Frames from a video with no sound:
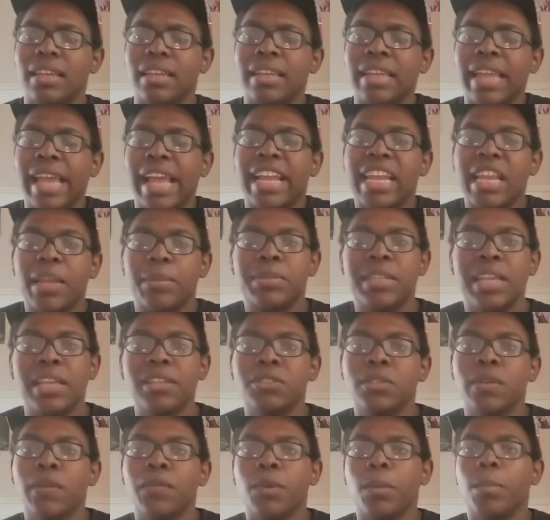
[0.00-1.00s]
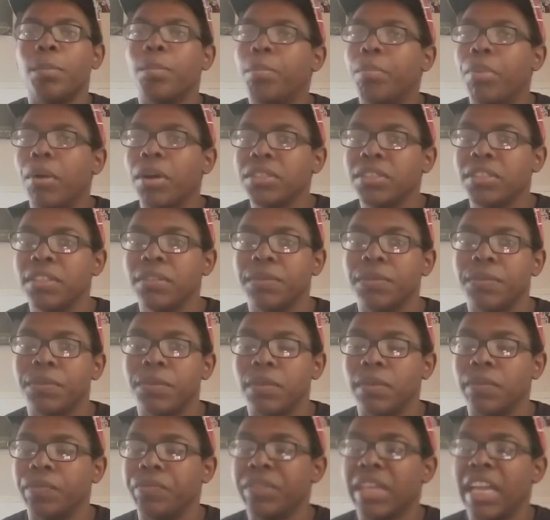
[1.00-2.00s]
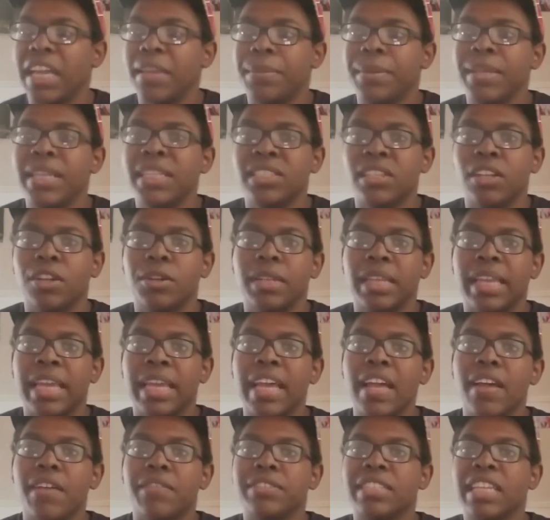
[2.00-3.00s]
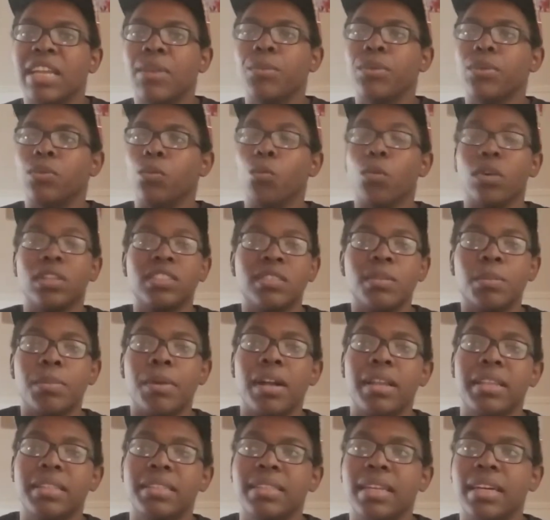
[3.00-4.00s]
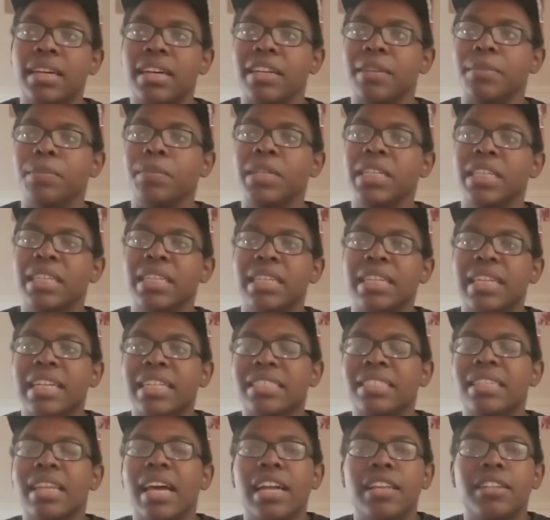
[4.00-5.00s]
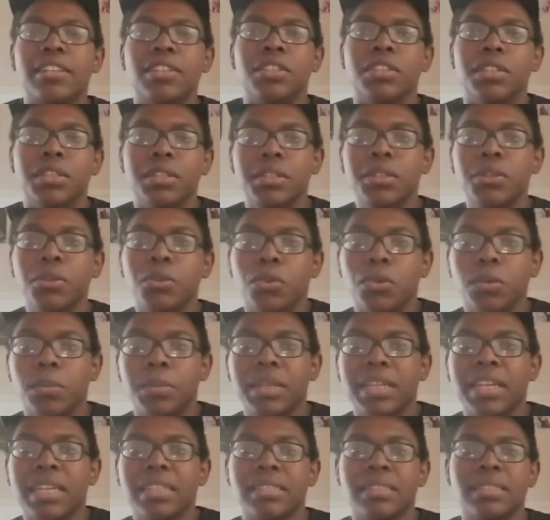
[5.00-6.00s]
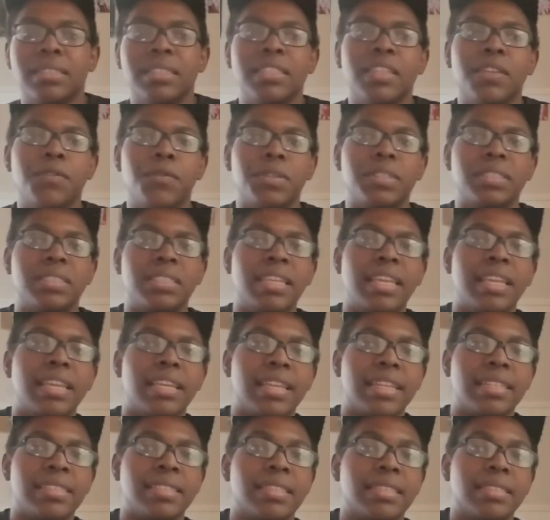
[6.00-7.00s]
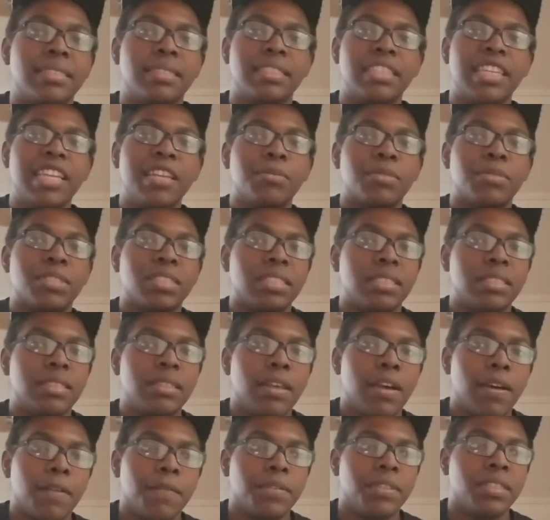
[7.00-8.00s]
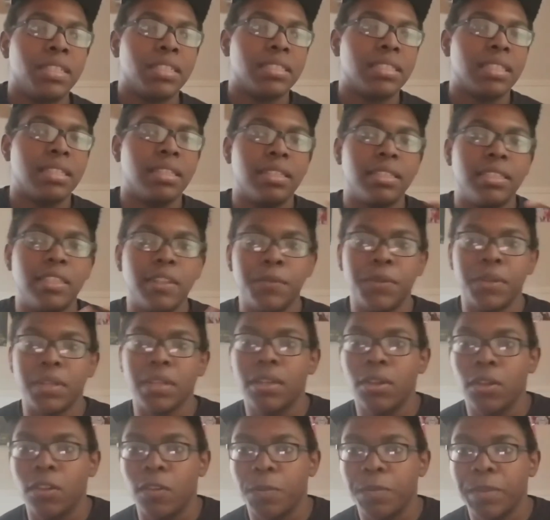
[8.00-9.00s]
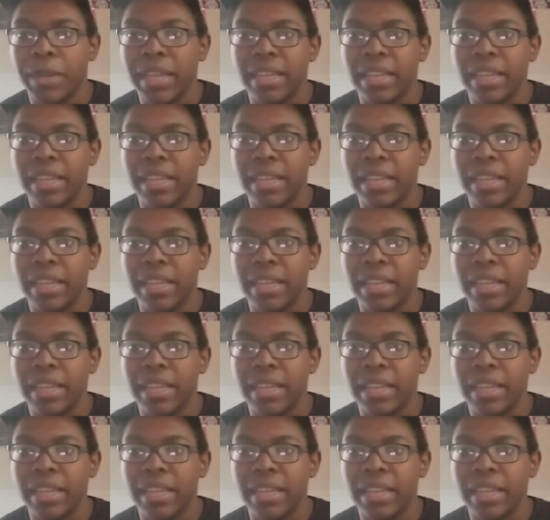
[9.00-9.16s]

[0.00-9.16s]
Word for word: an adaptation of a bunch of IPs they already have. Same with Once Upon a Time. It's not new because it's a different take. It's the same stuff, just in a different coat of